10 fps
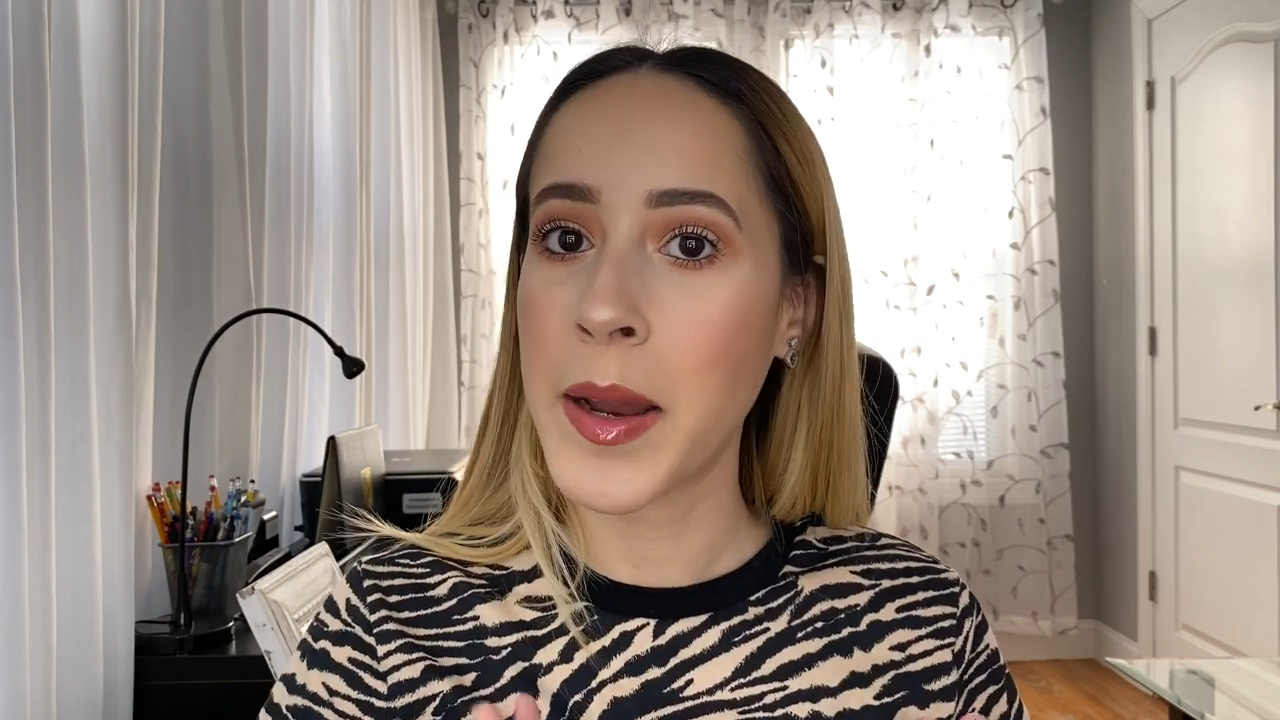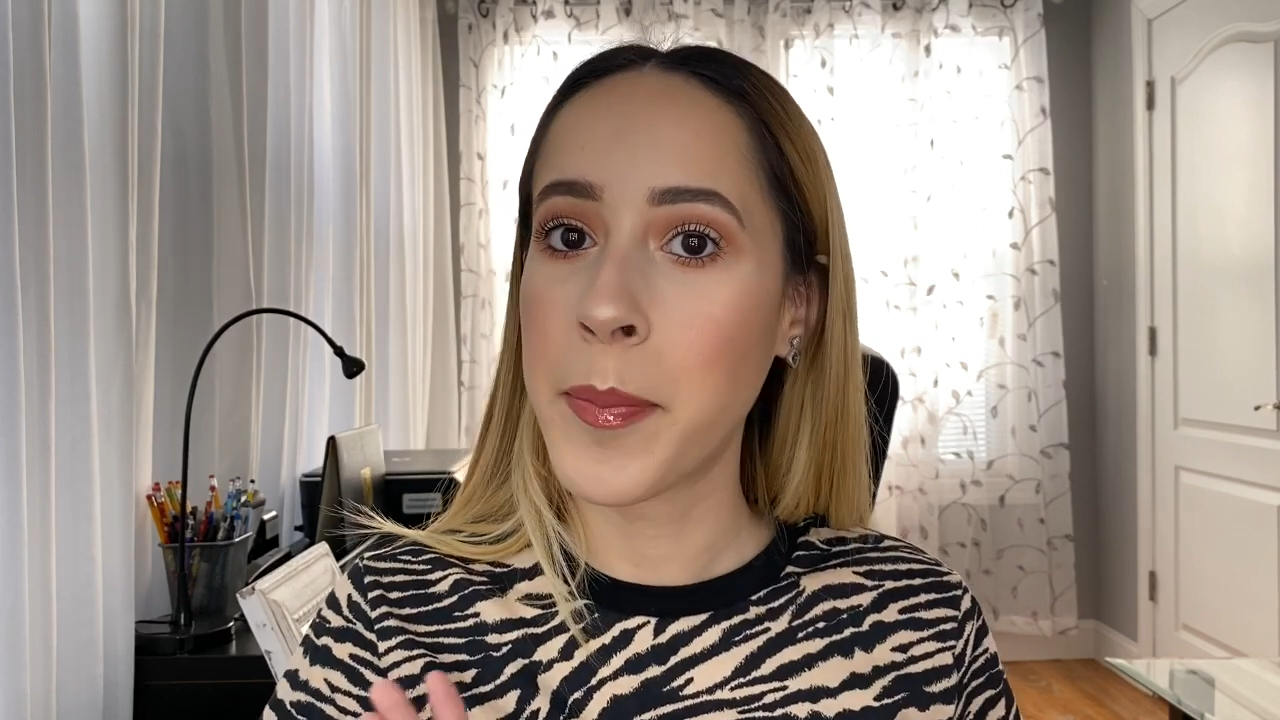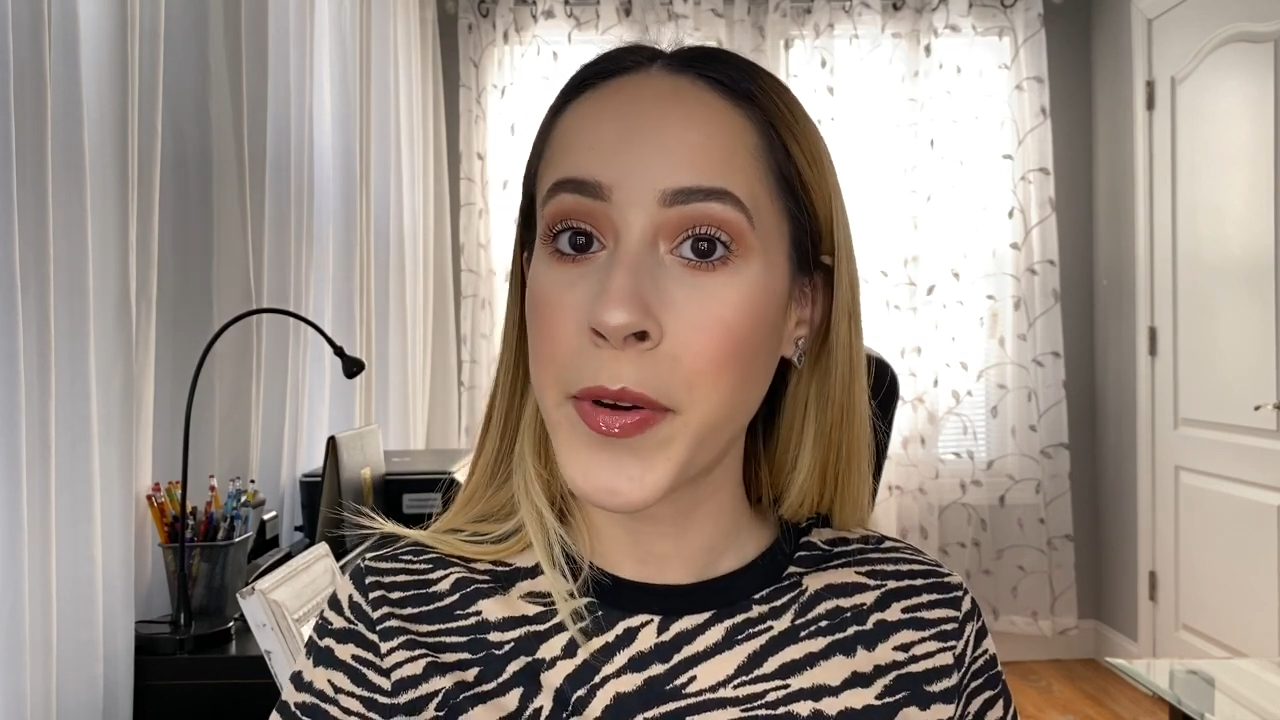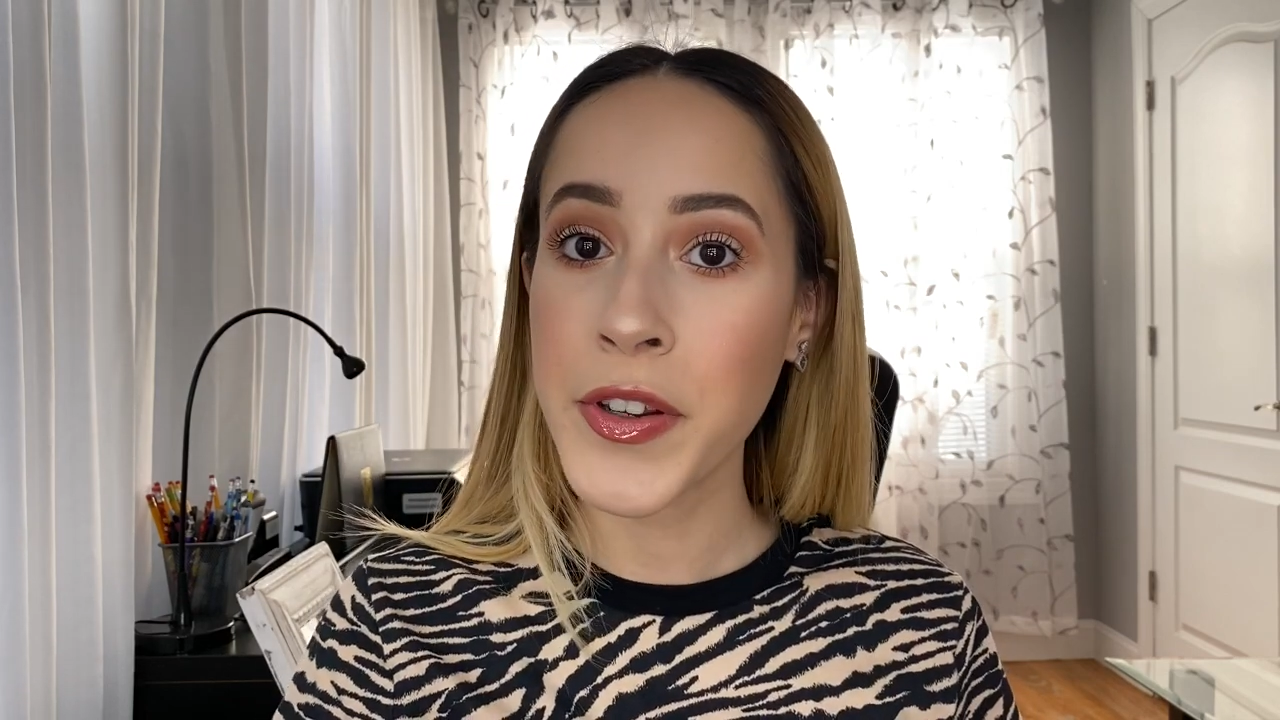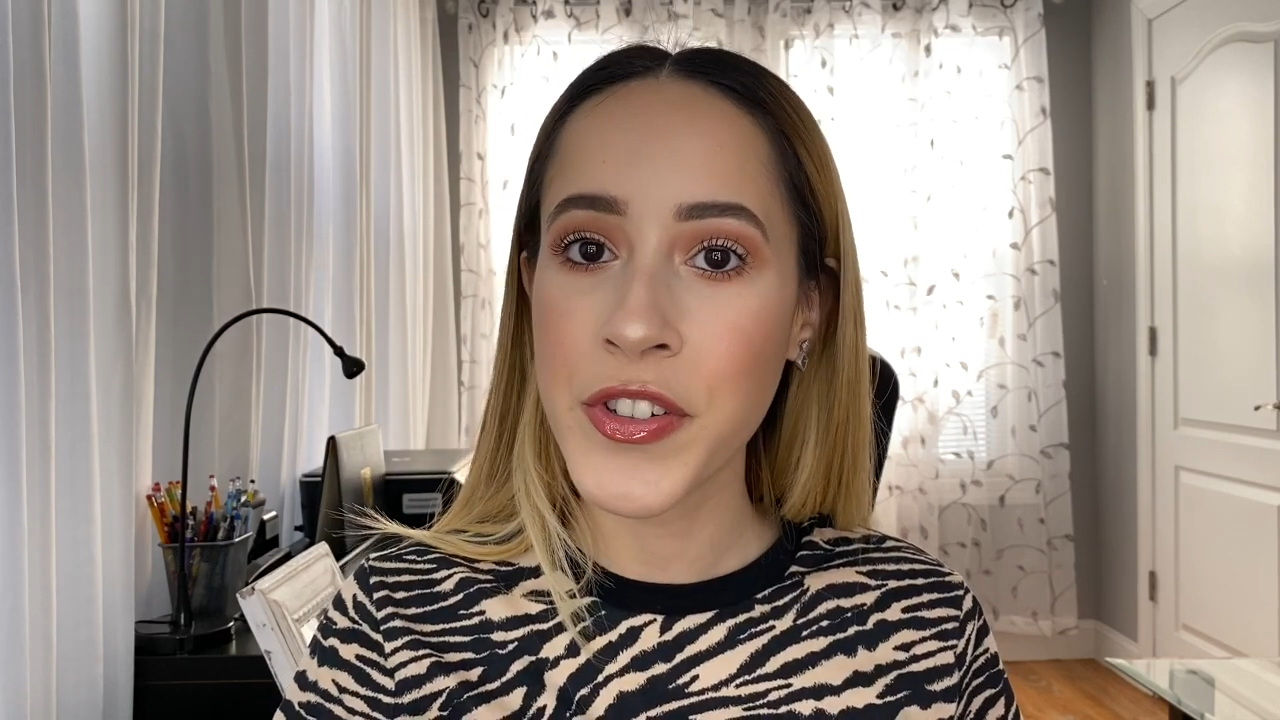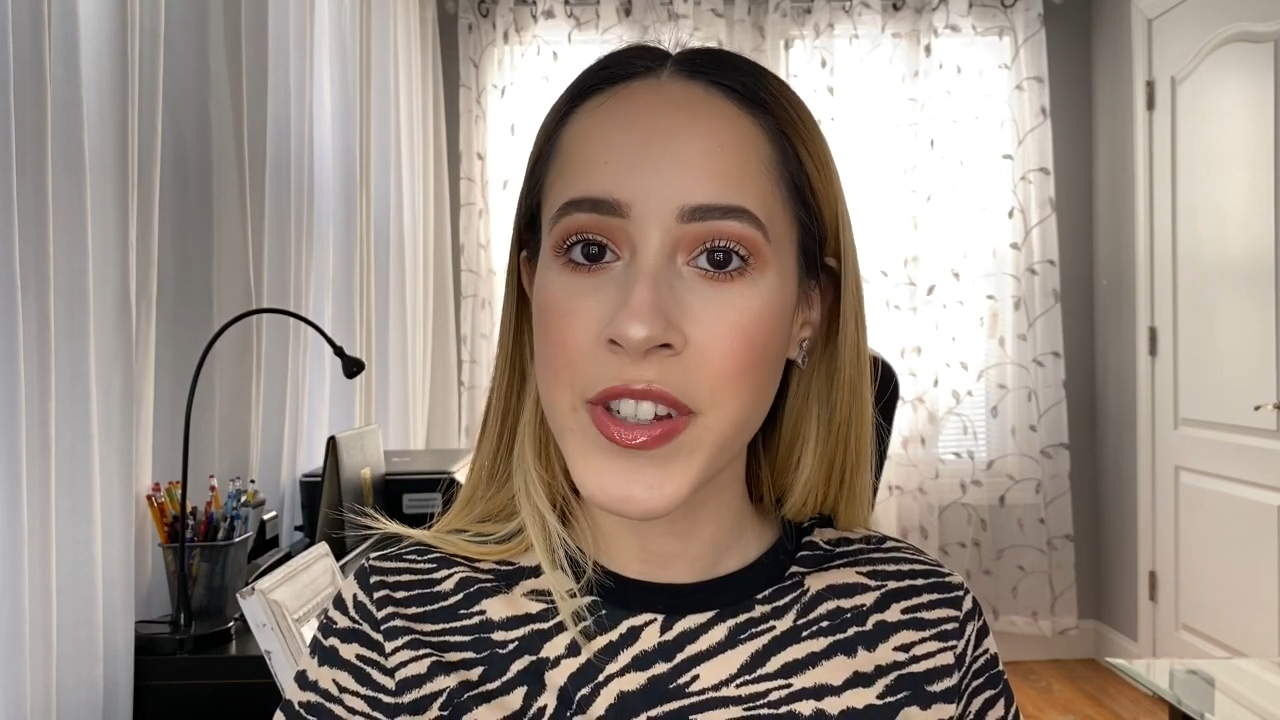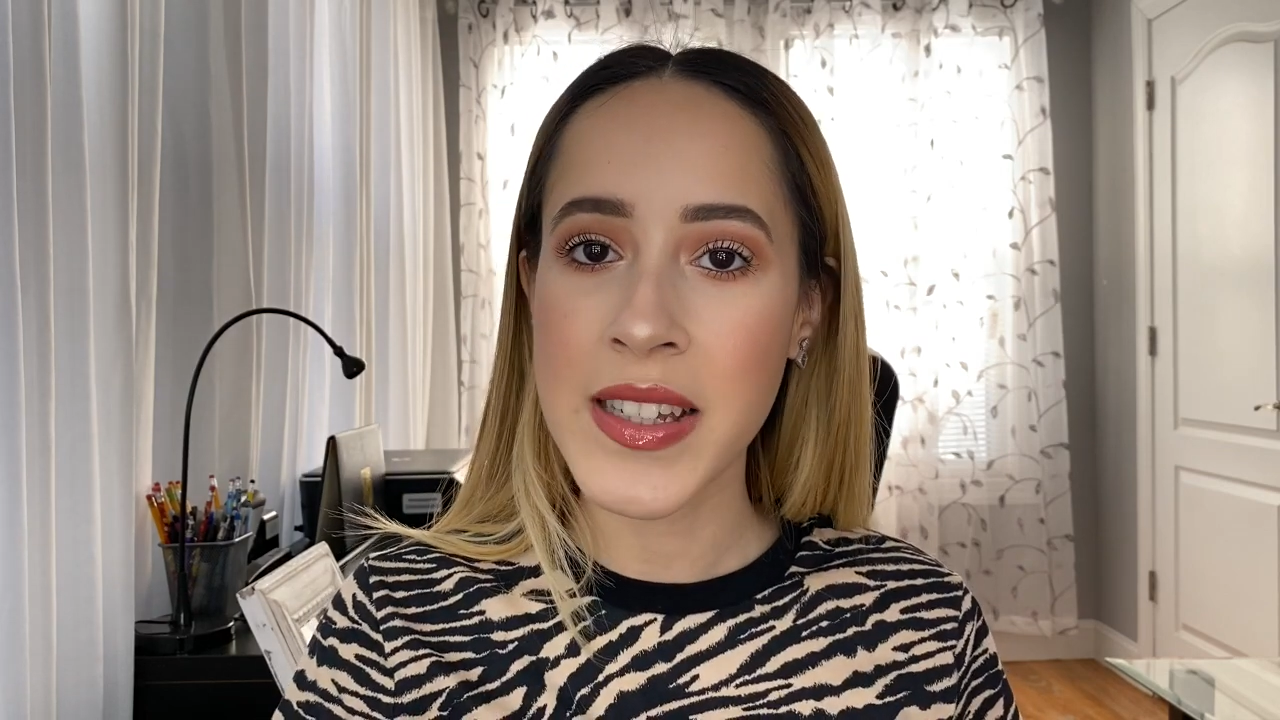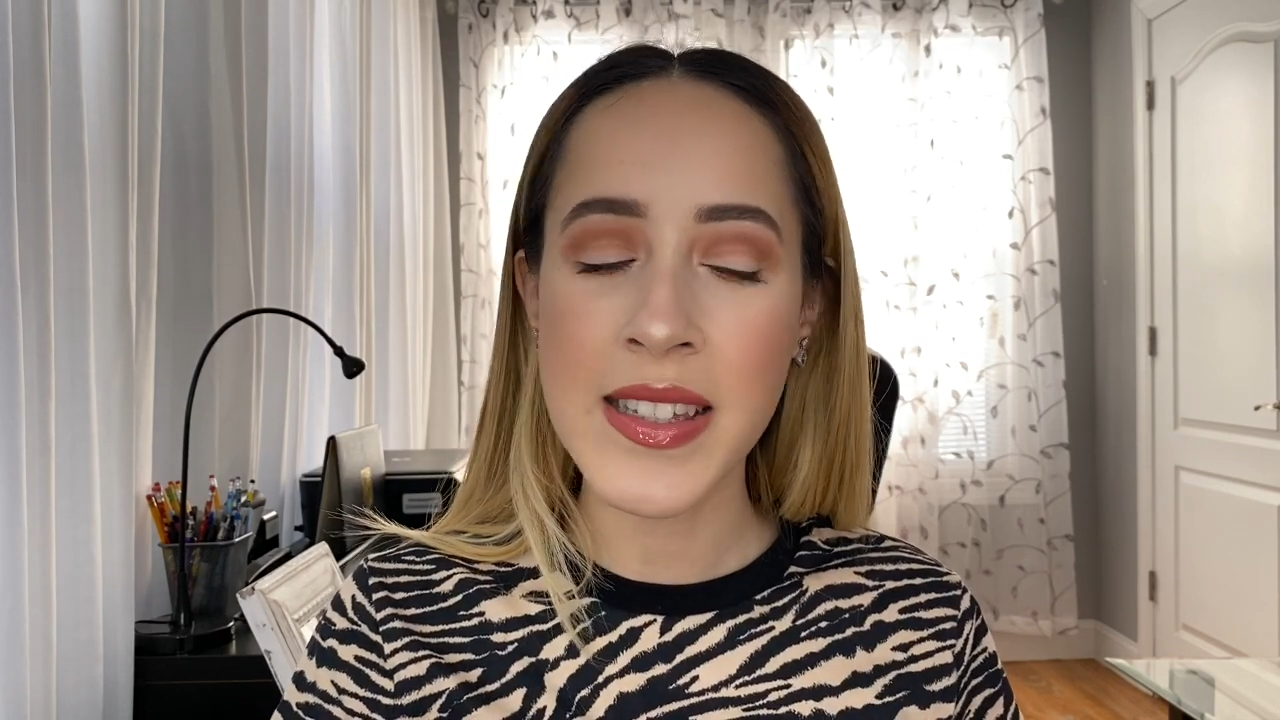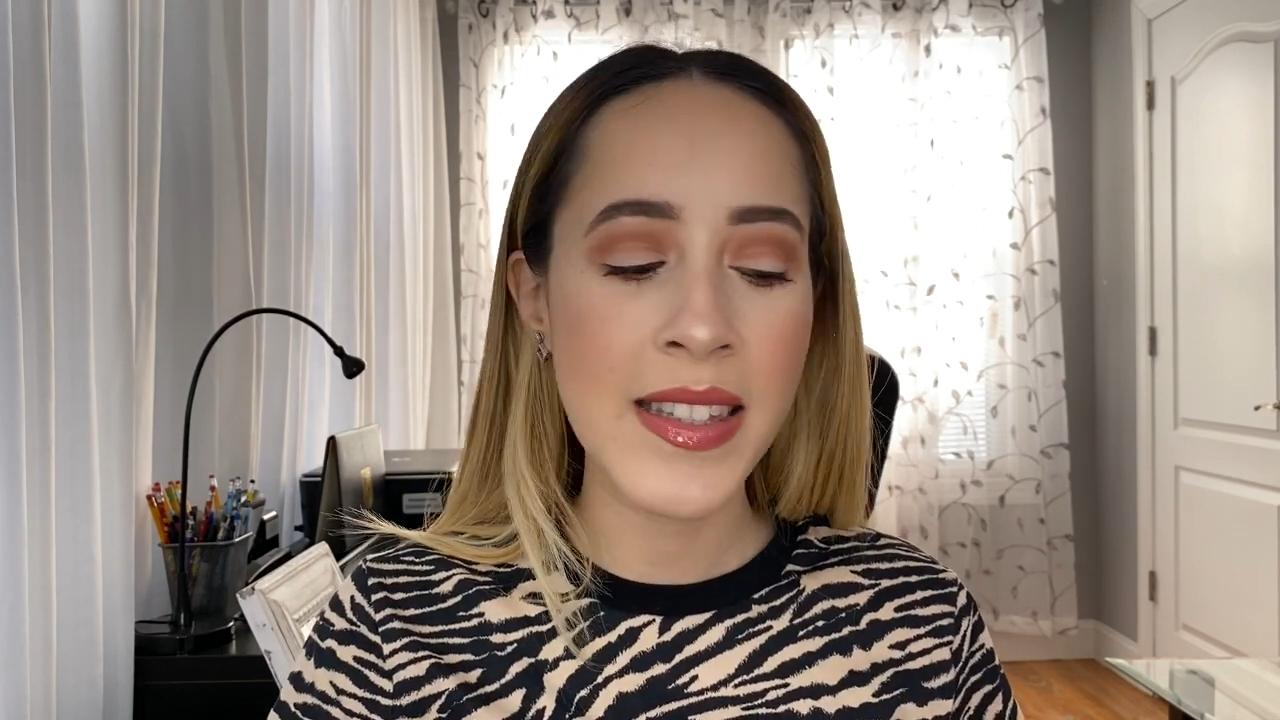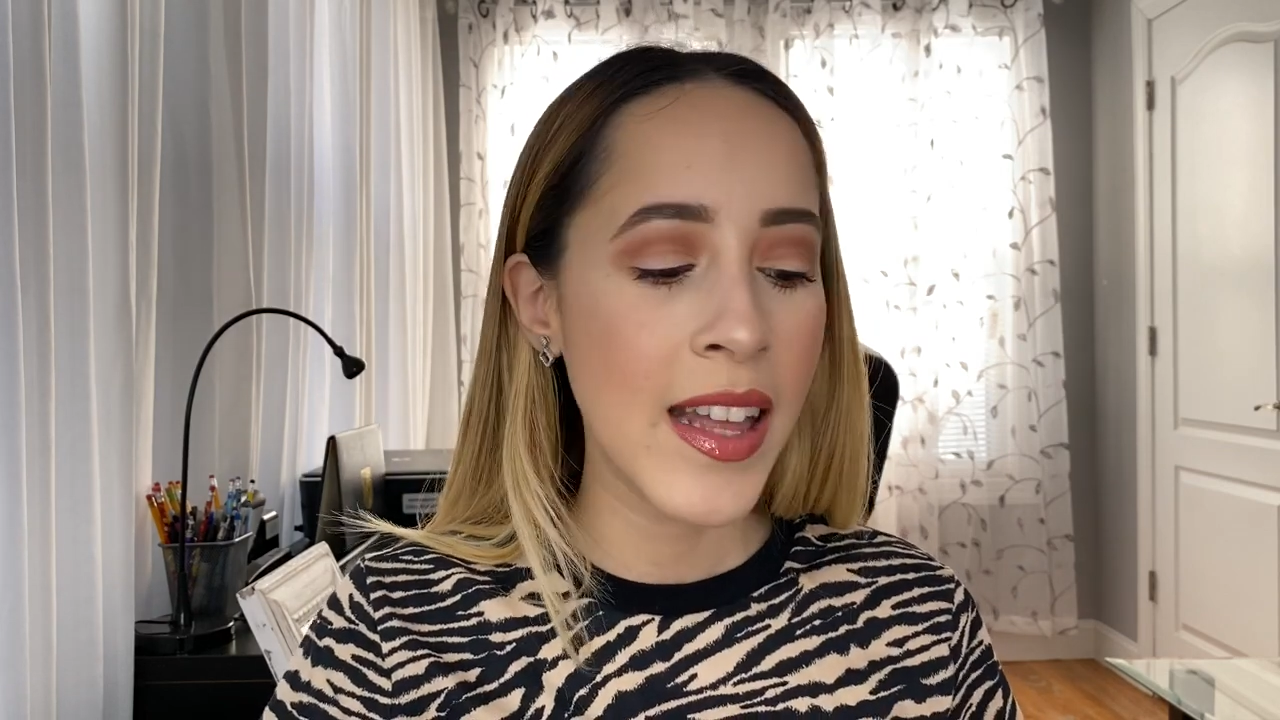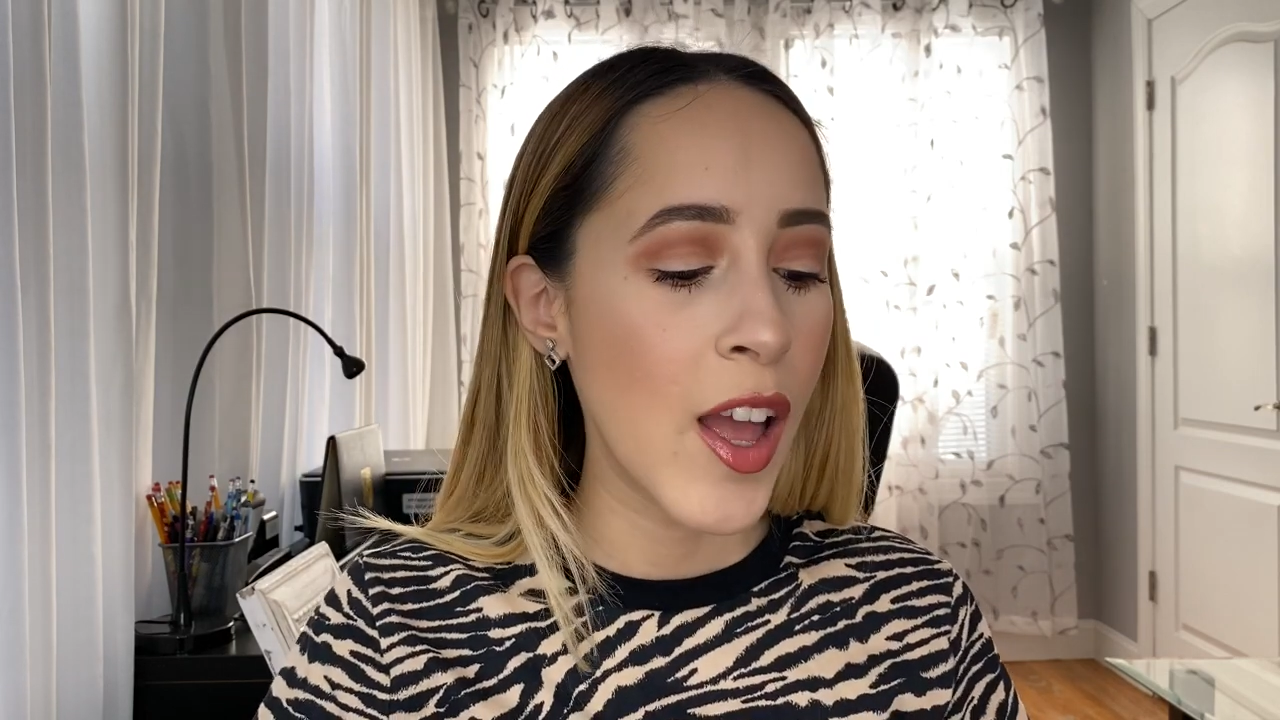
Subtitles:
purchased